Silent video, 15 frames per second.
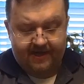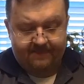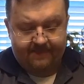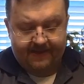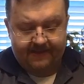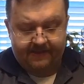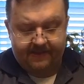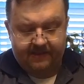
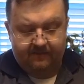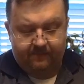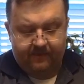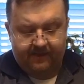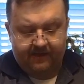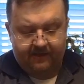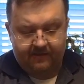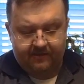iPad data
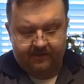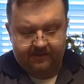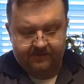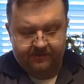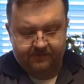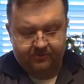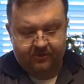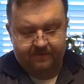plan
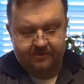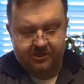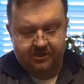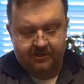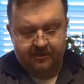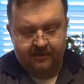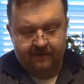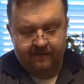
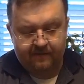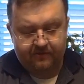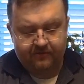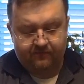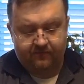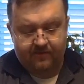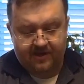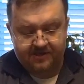subscription
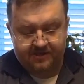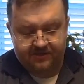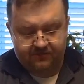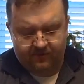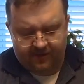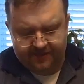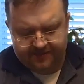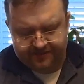to Verizon as
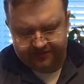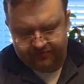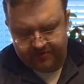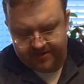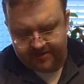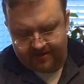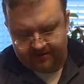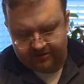well. It's
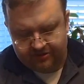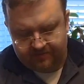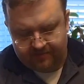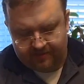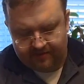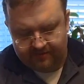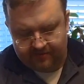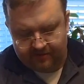$20 a
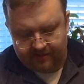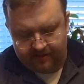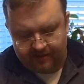month.